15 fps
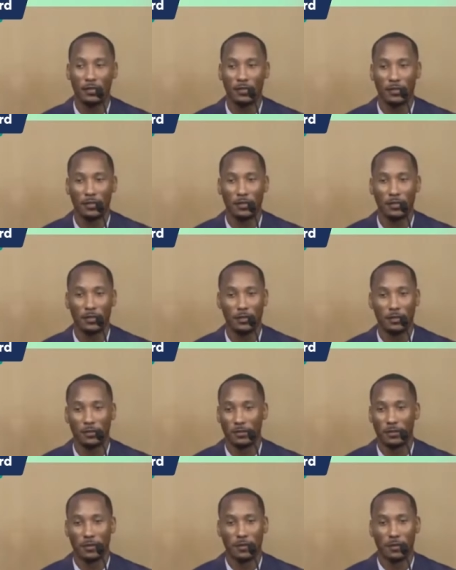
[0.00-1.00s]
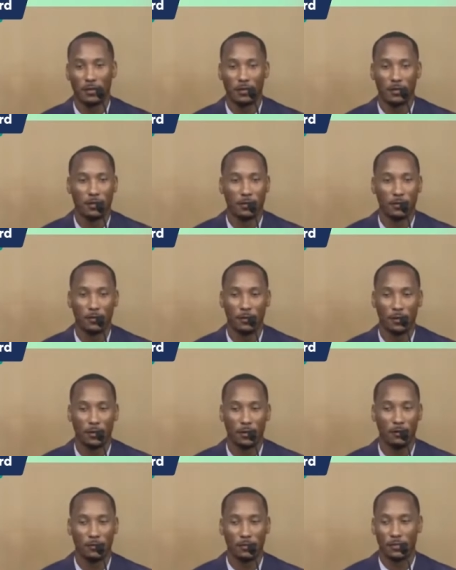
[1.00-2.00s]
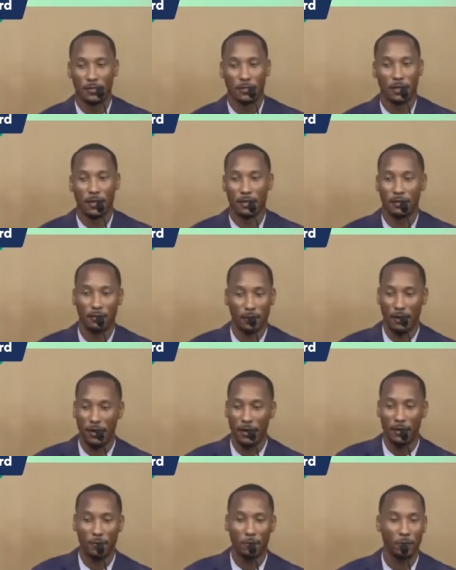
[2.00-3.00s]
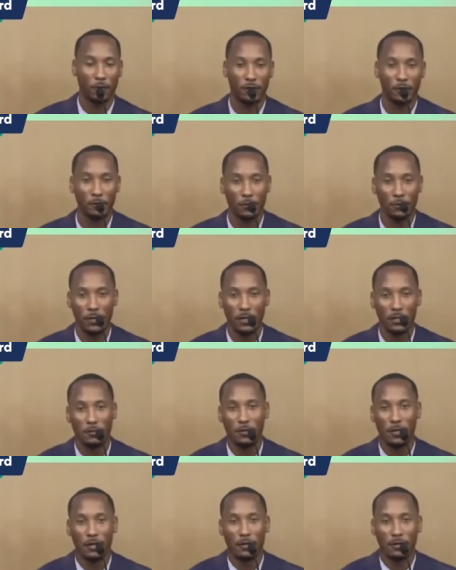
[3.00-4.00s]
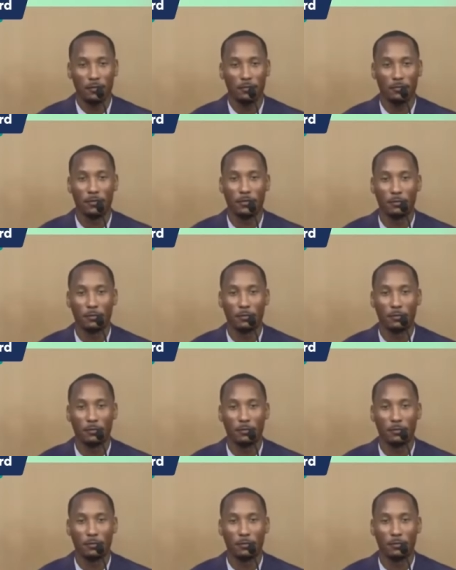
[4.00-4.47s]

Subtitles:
And I was just like, all right, you want to go do that, pretty